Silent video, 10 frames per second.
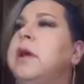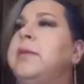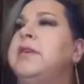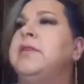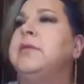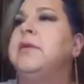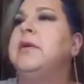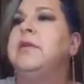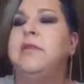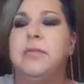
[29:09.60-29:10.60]
I'm going to do
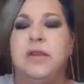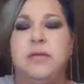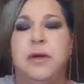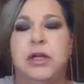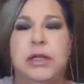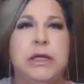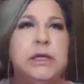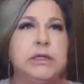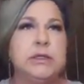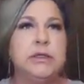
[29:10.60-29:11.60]
something sparkly.
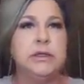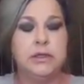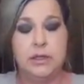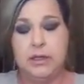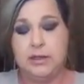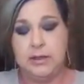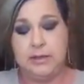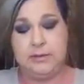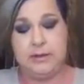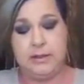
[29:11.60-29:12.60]

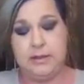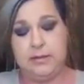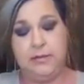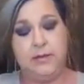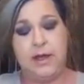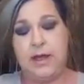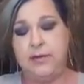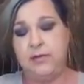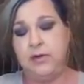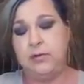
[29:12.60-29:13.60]
This is, I
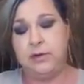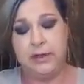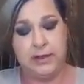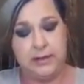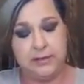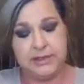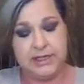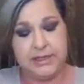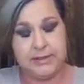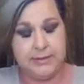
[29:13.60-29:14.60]
have no earthly idea what
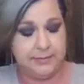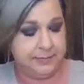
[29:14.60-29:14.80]
shade.